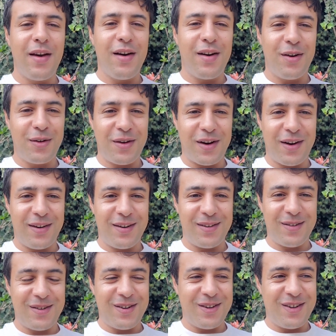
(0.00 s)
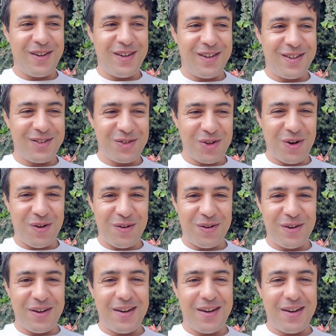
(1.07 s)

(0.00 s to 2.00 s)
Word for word: Okay, so